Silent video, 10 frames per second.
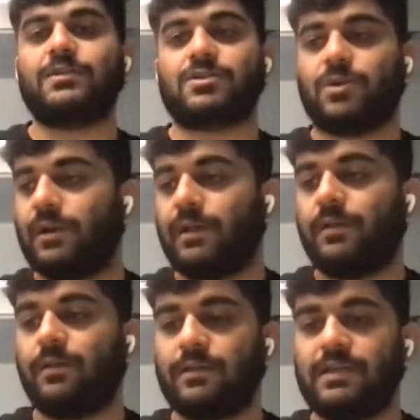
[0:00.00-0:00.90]

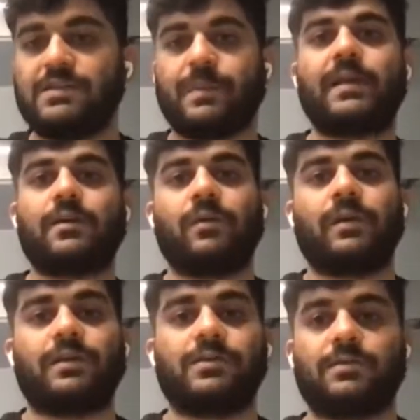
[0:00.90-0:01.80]
installing these
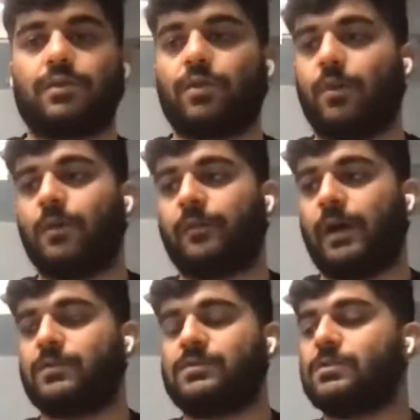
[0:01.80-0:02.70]
microgrids on the top of
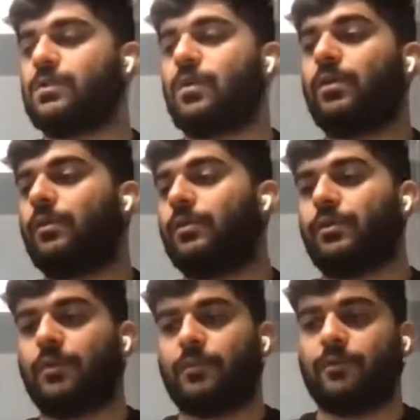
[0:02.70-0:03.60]
houses or on the
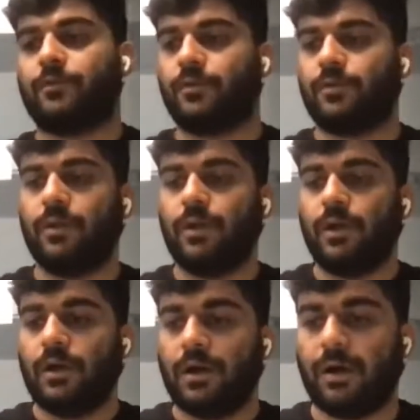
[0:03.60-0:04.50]
top
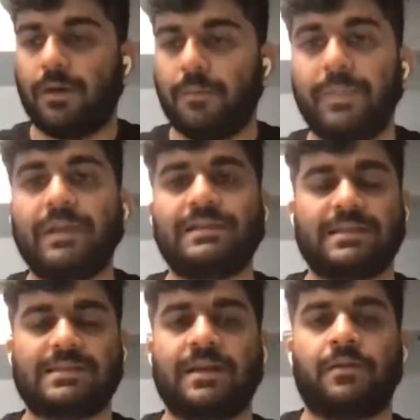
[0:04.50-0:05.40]
of mills,
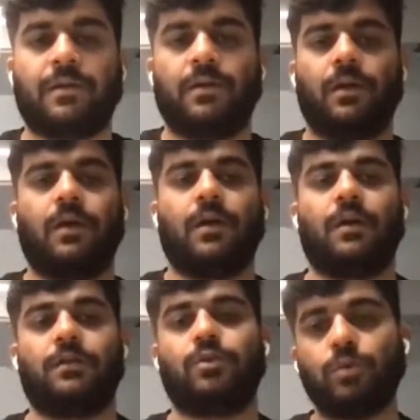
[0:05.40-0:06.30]
etc.
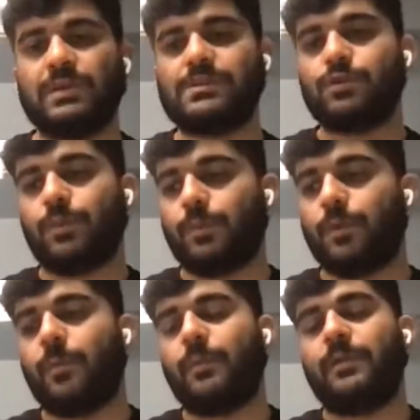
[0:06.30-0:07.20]
Through this, you would
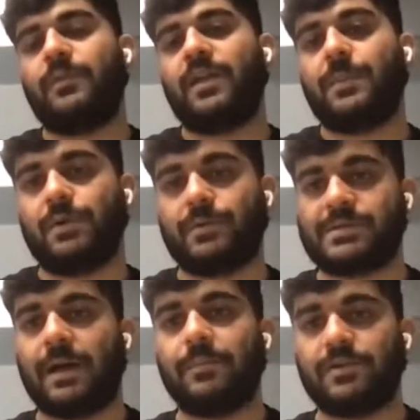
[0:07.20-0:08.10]
probably be able to
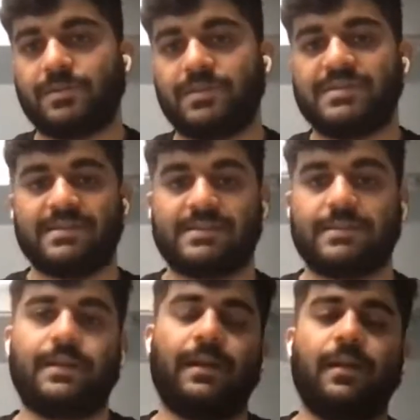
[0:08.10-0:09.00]
establish a business,
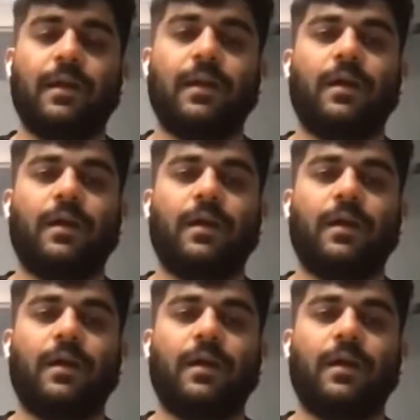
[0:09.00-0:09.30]
right?